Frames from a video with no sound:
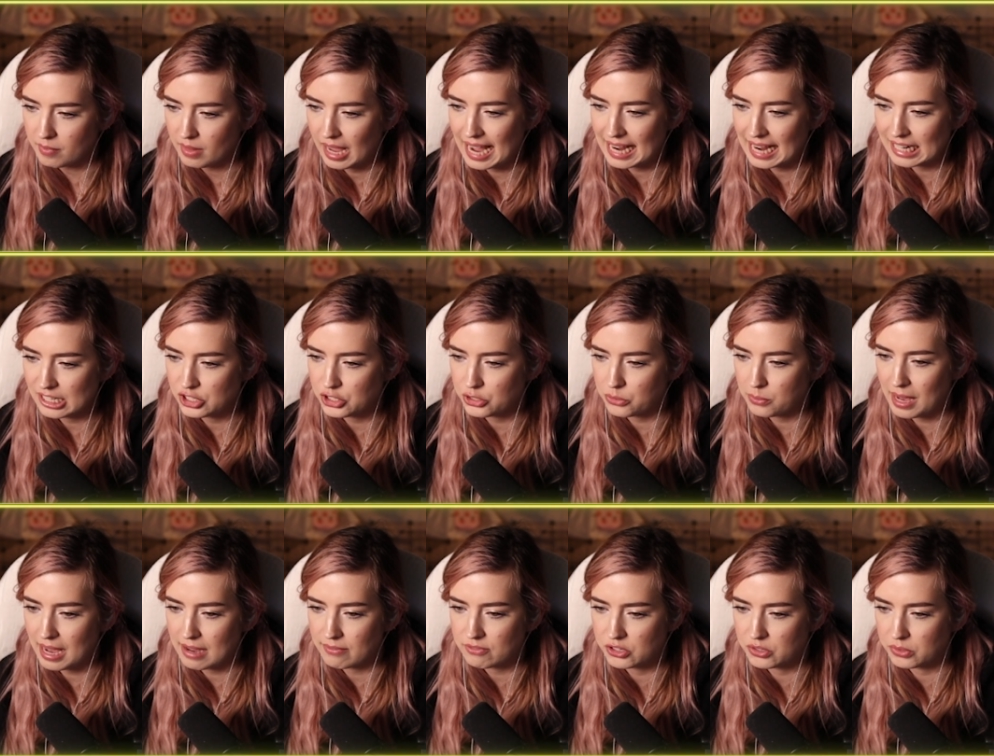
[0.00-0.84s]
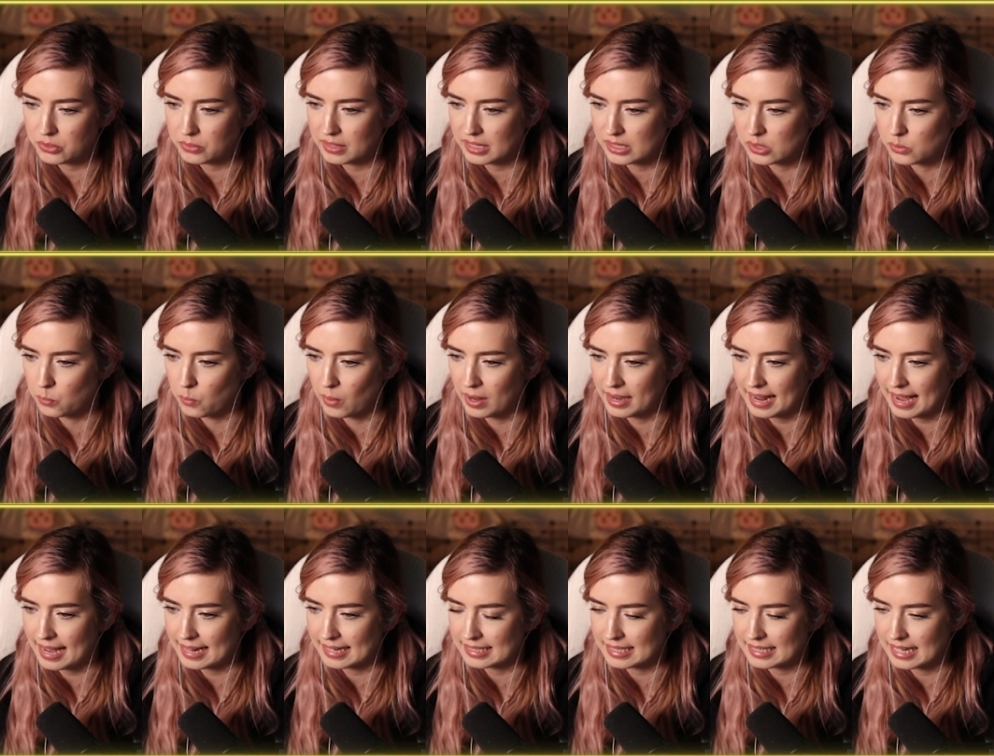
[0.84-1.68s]
do have to do these one
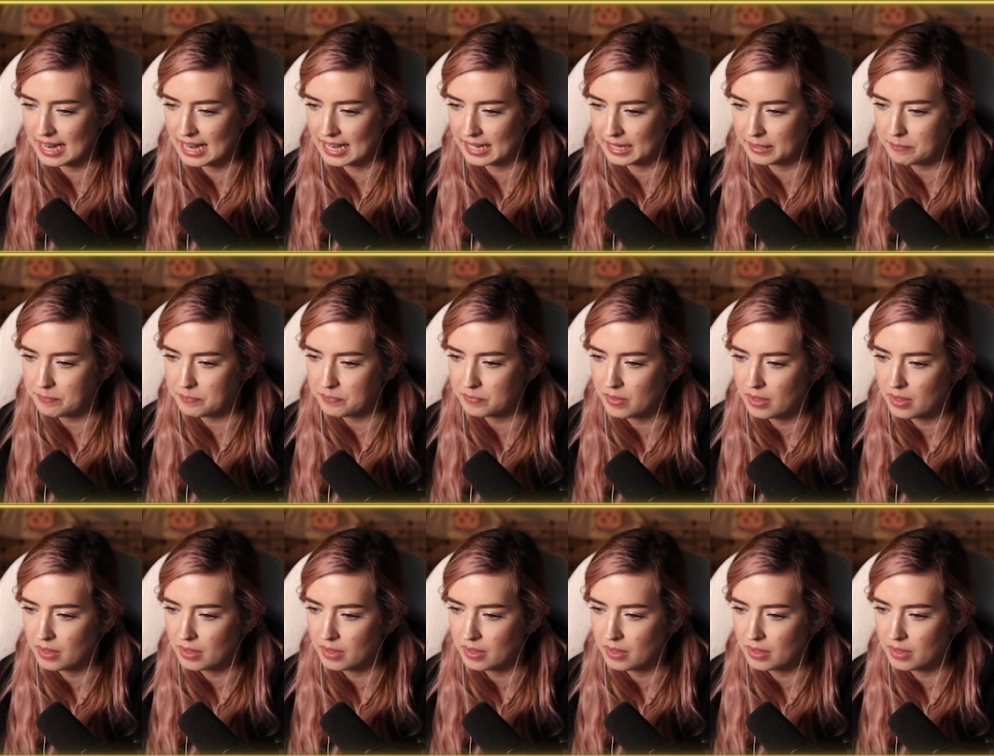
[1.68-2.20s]
at a time.